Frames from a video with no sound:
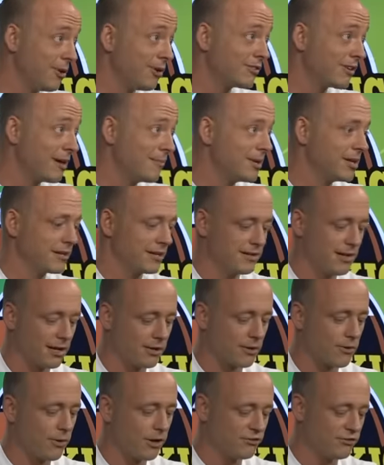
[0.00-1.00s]

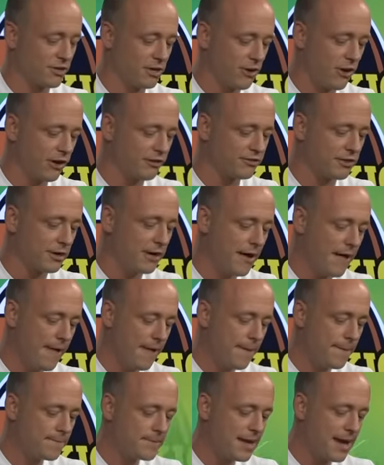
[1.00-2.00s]
multi-million-dollar question in Austin.
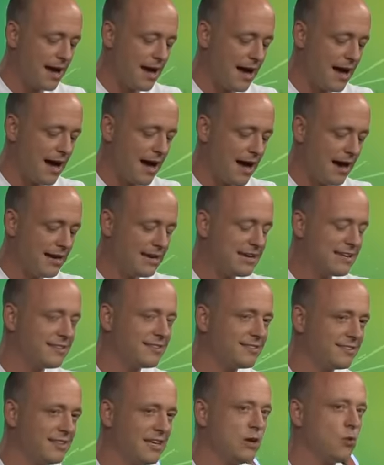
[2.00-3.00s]
I can
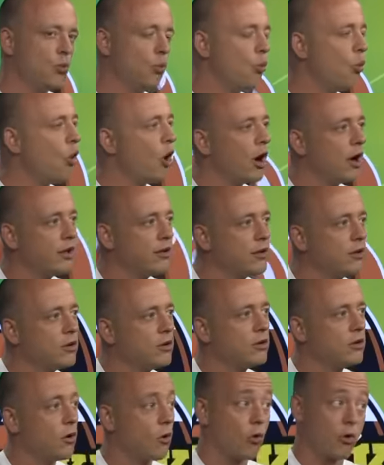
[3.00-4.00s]
see one
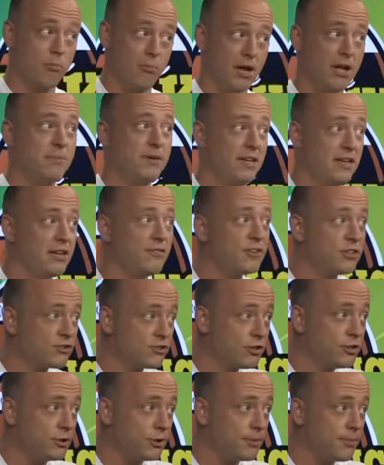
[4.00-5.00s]
or maybe even
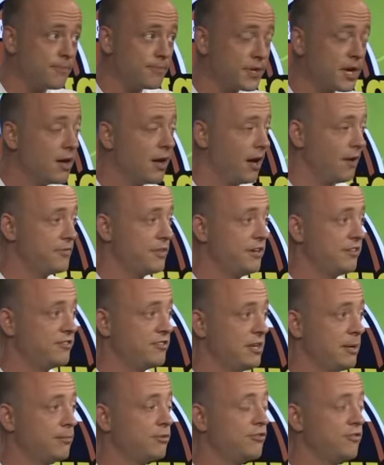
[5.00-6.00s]
two of these
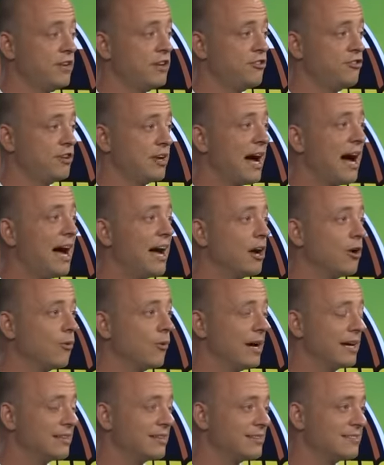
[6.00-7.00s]
teams finishing higher
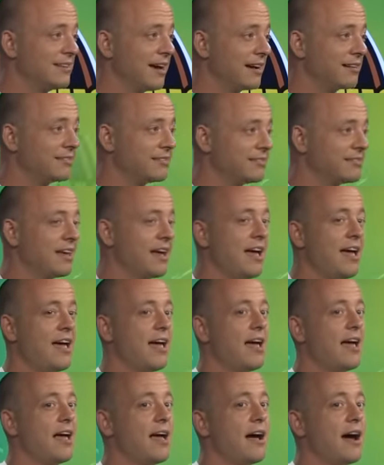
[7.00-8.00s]
ranked than Texas.
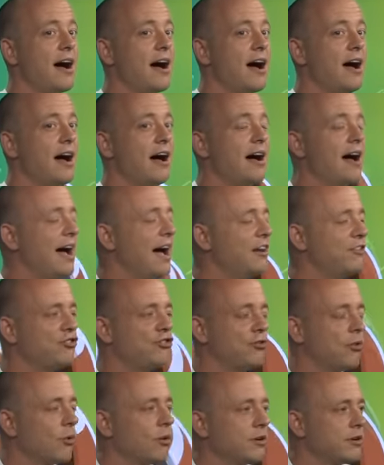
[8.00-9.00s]
Uh,
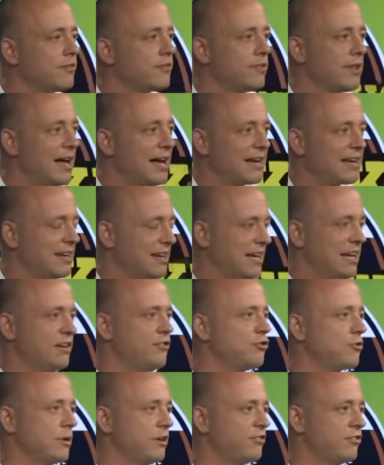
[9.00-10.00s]
short of like an
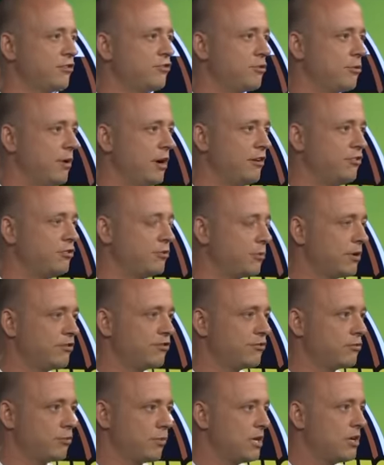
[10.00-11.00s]
injury situation,
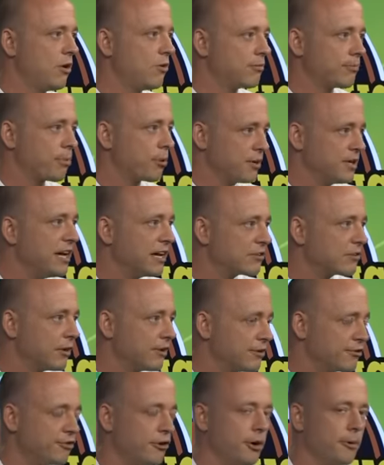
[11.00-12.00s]
which we don't predict
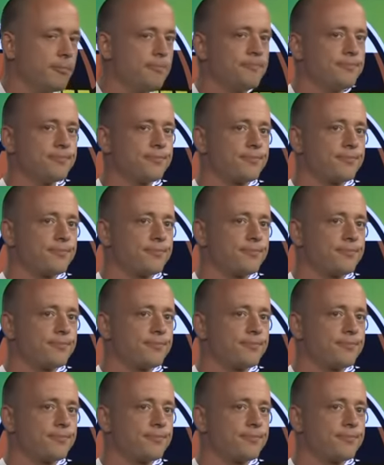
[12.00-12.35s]
on the show,